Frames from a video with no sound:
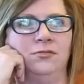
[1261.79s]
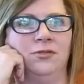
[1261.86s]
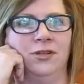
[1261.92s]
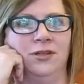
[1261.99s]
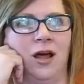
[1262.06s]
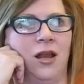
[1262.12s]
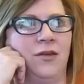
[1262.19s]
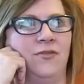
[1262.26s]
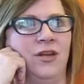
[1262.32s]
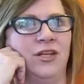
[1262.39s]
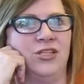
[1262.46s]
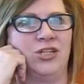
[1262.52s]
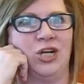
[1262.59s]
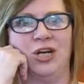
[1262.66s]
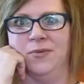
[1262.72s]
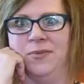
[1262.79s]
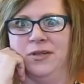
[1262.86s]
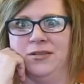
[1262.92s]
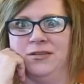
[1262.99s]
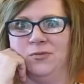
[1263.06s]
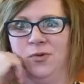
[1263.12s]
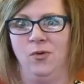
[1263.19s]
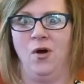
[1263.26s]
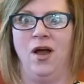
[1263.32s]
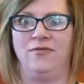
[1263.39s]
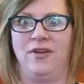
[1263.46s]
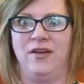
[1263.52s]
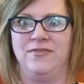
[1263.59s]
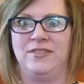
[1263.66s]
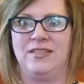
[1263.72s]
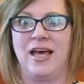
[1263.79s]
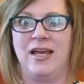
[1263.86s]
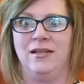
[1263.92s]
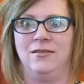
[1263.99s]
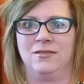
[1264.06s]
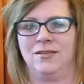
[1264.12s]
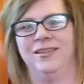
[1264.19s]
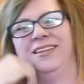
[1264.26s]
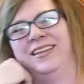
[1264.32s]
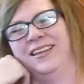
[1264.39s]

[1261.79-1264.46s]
and not even at tournaments. And we won't have to have sites.